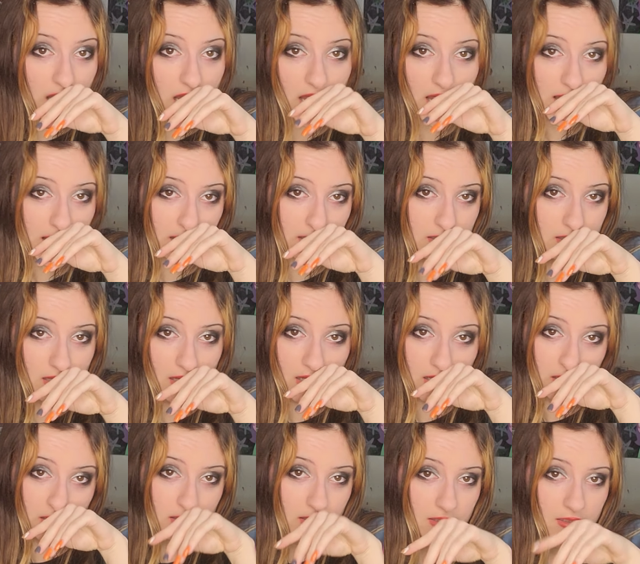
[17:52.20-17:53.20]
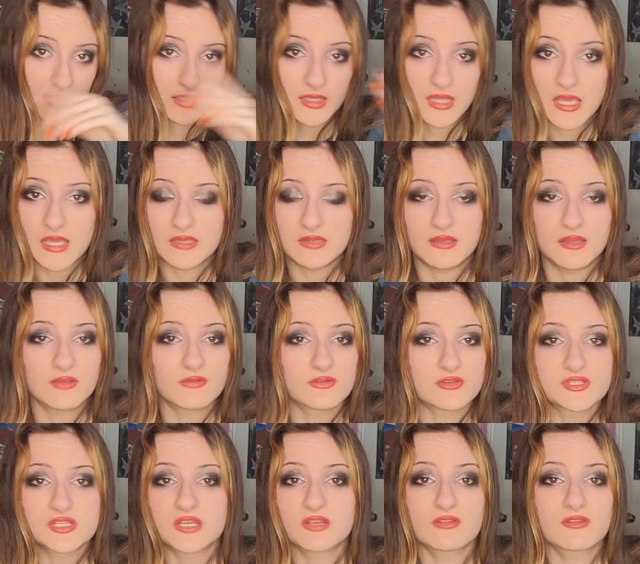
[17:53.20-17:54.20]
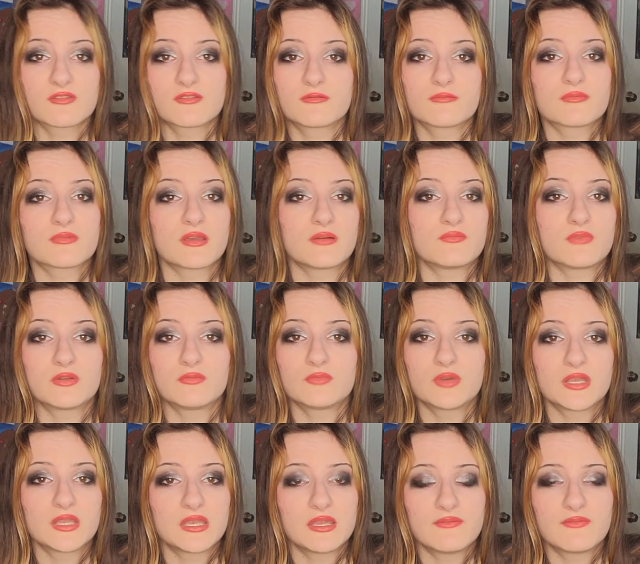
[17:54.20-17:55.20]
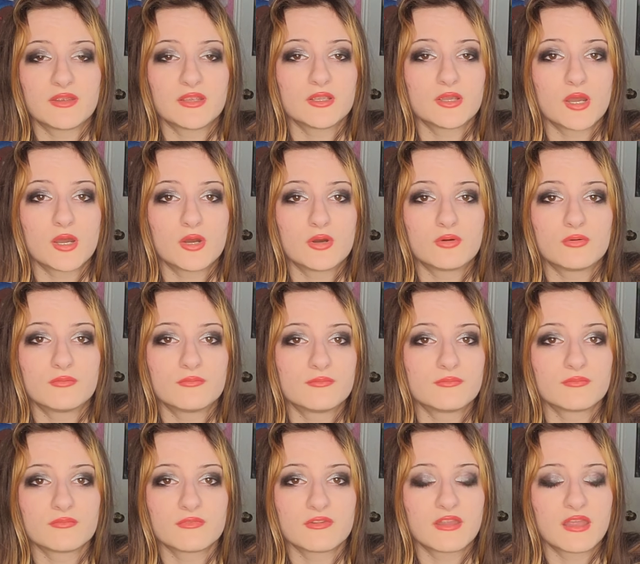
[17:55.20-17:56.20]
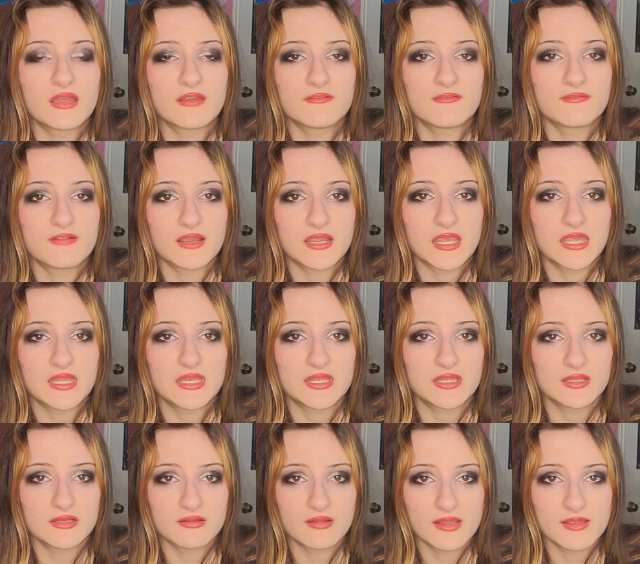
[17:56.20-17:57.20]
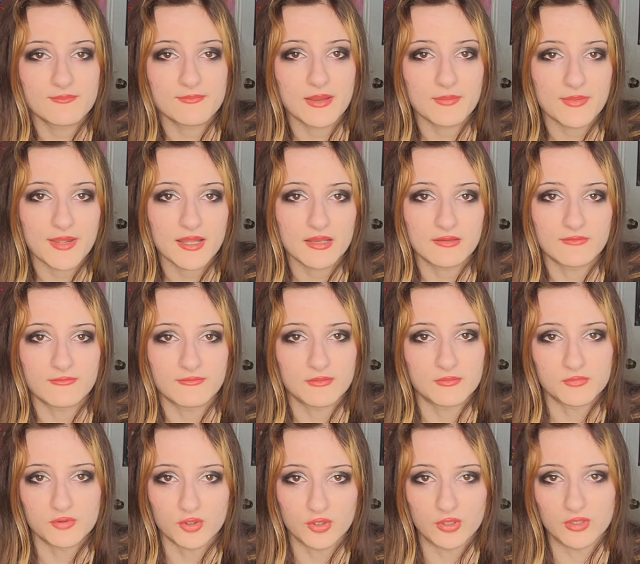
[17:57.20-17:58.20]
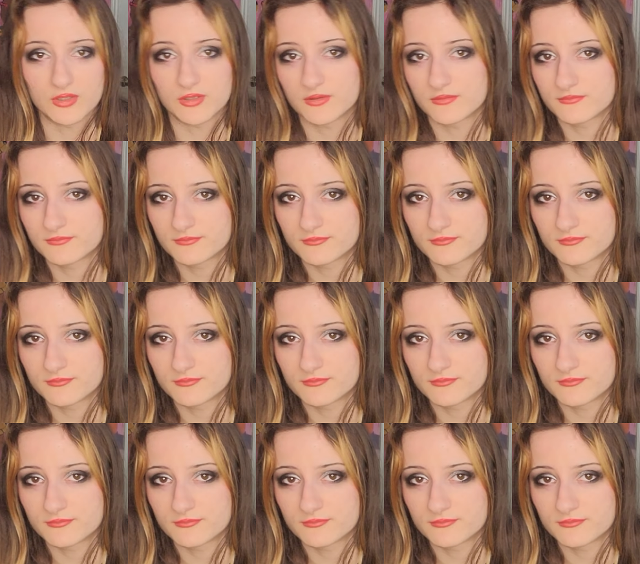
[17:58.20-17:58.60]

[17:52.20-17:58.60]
and there's a chance someone wouldn't even go fucking claim my body from the morgue.